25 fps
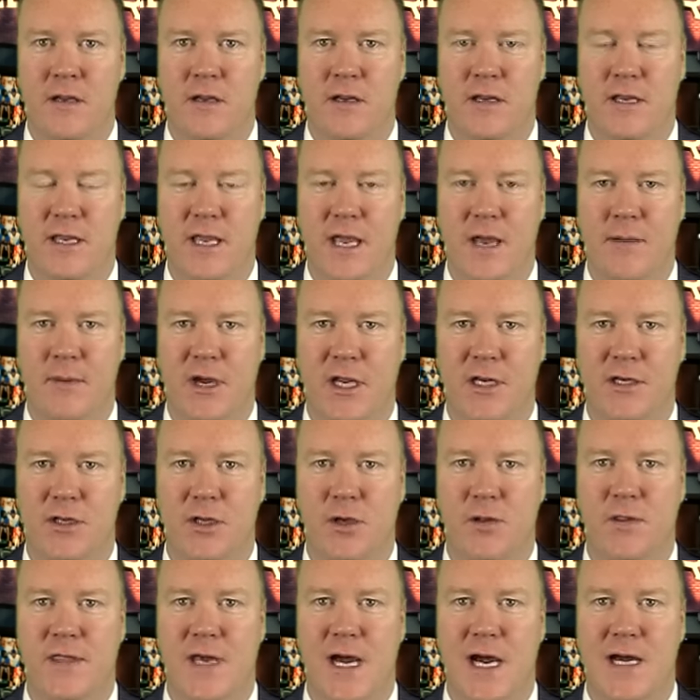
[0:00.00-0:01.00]
You can get my
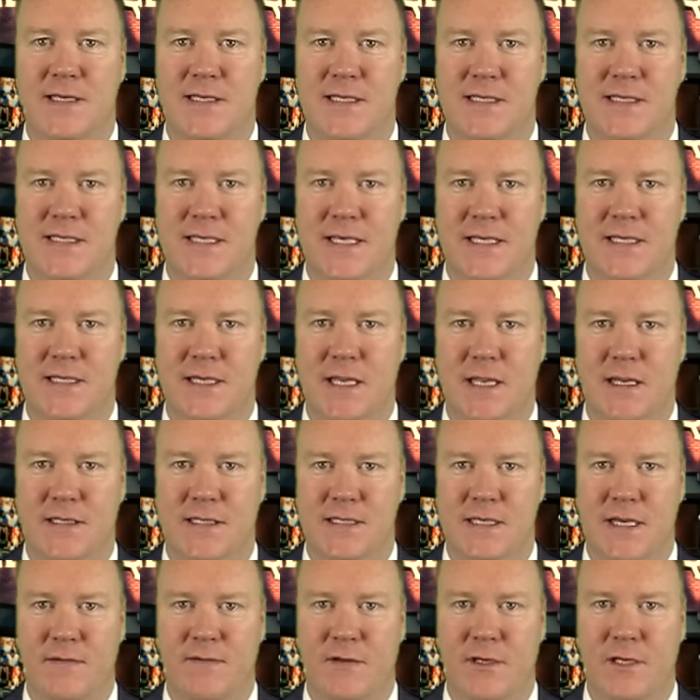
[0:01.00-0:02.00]

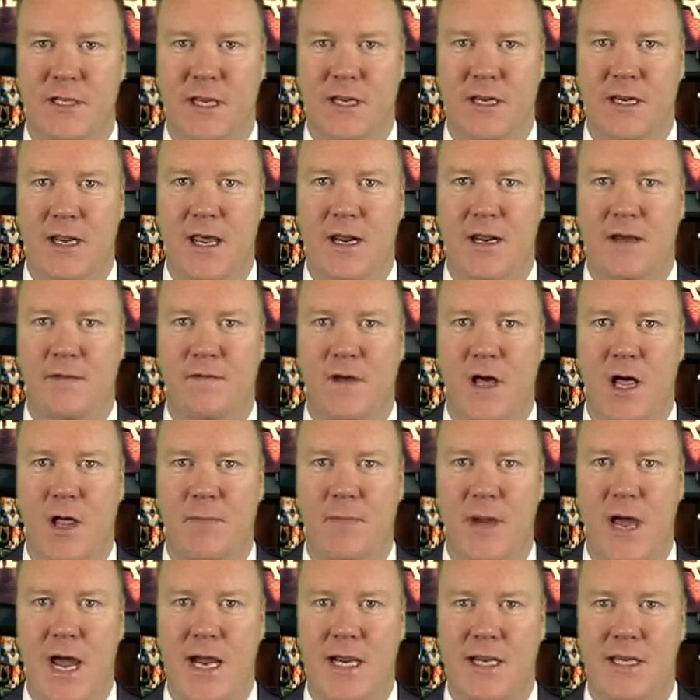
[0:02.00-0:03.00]
2016-17
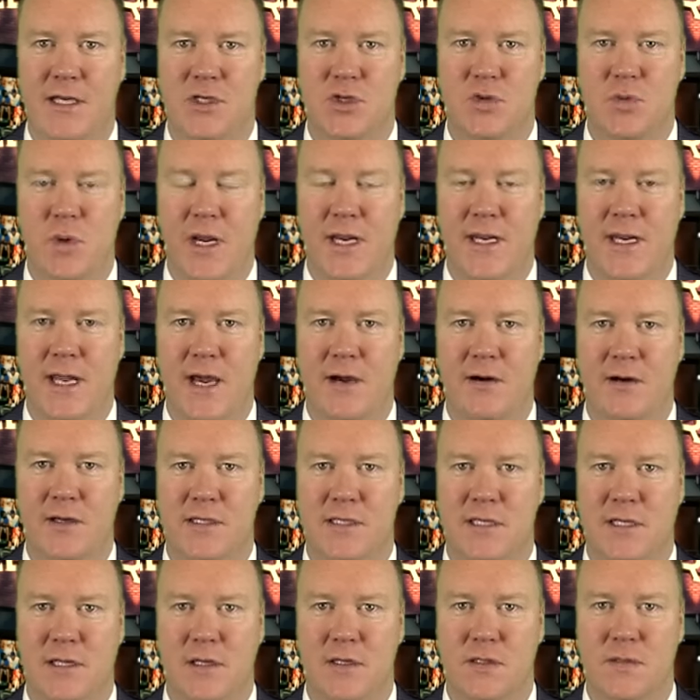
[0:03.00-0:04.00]
NFL package right now
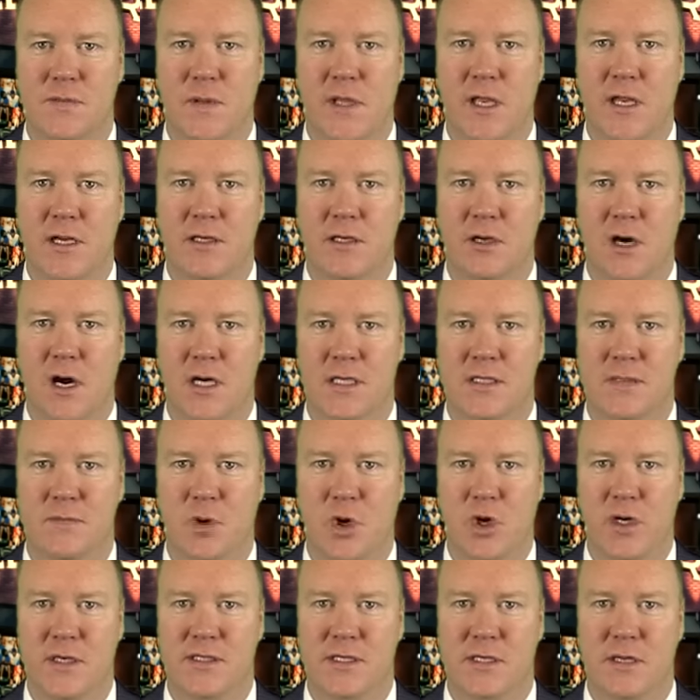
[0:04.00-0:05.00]
exclusively at
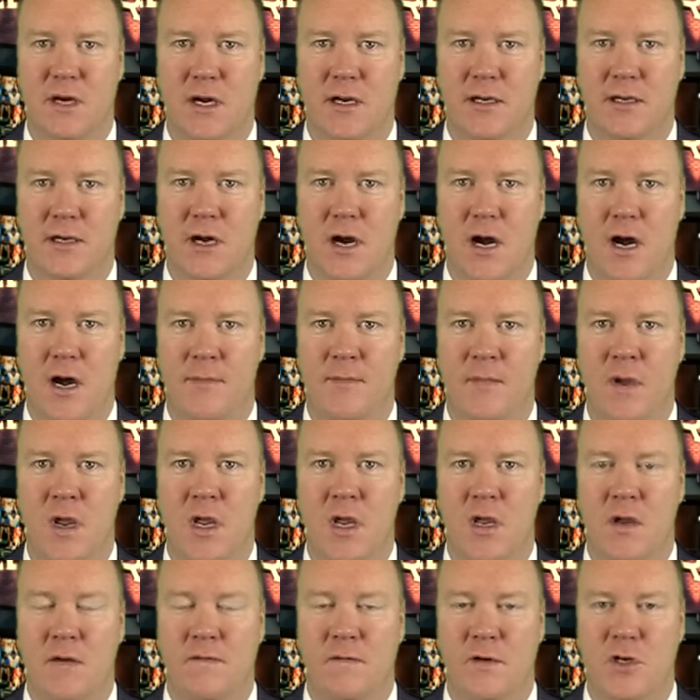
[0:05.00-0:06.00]
DocSports.com.
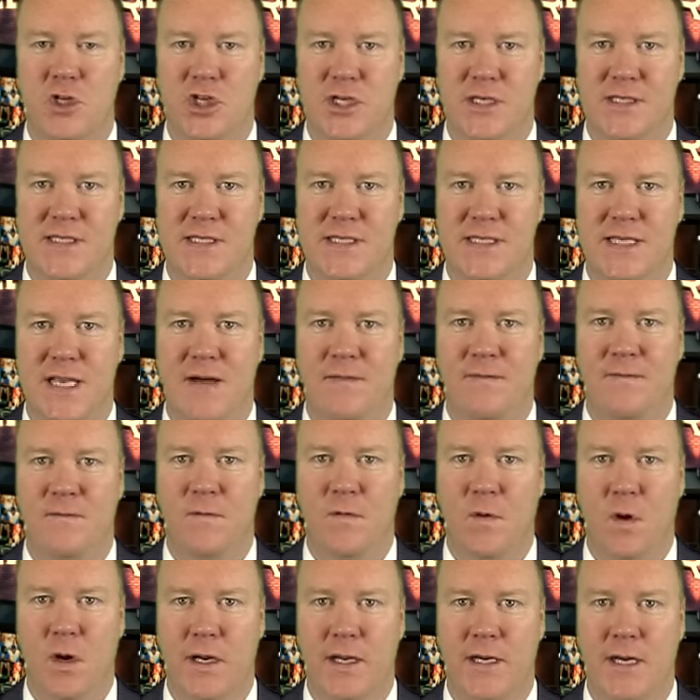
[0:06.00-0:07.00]
For just
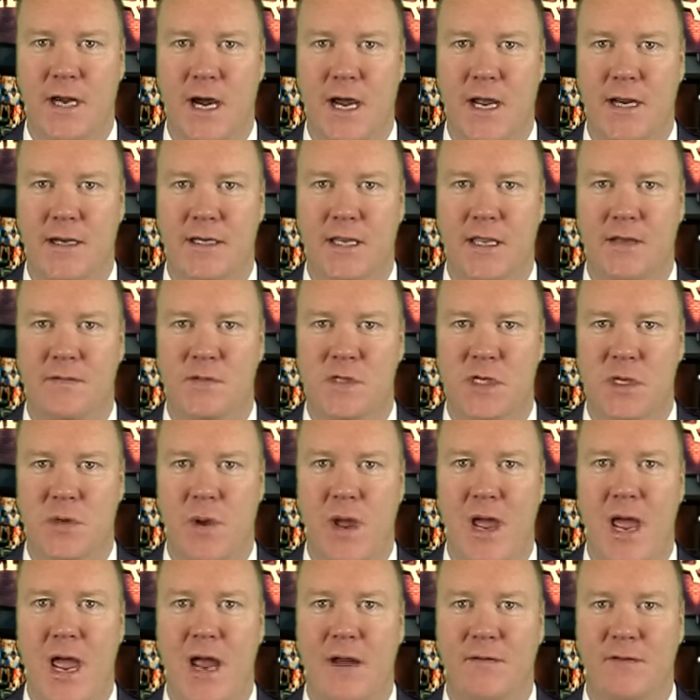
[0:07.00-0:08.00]
$7.49, gives you
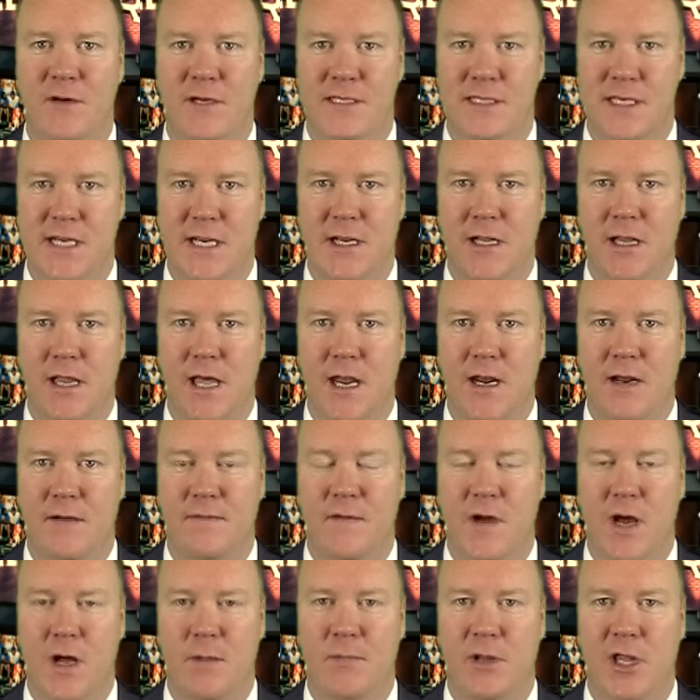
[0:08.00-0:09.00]
every single
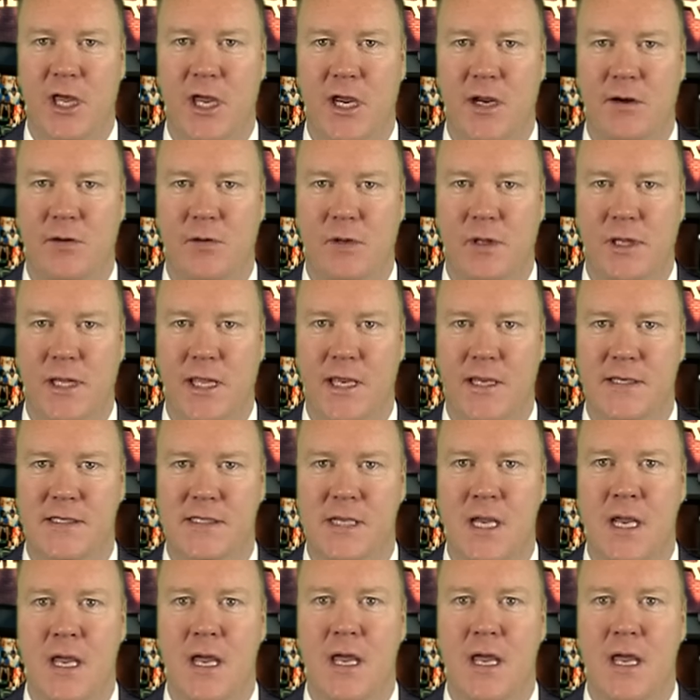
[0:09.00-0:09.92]
NFL play I release